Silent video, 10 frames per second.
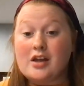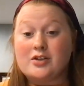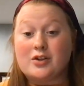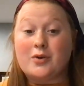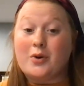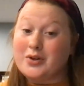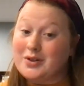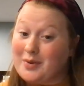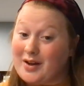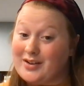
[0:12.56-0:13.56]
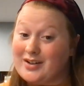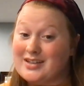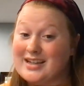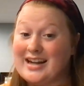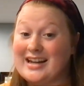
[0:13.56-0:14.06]
two older
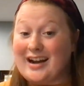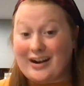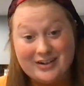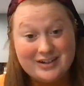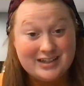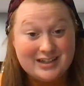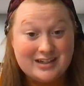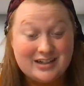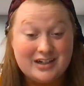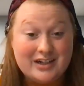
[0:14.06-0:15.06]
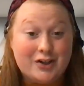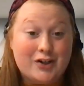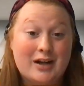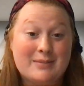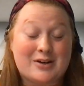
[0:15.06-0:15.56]
brothers, and a younger sister, and their
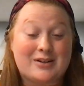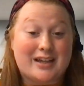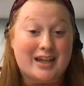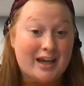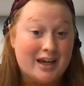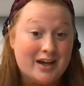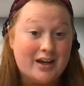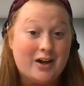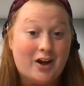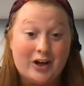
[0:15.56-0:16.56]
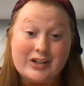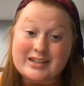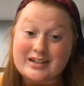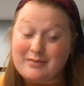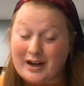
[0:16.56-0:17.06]
names are Leanna,
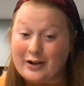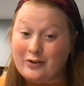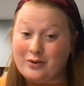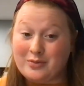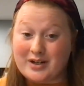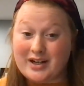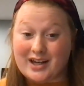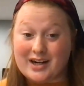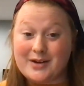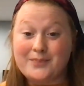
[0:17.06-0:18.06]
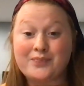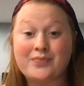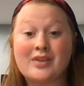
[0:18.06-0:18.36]
Austin, Michael, and Brianna.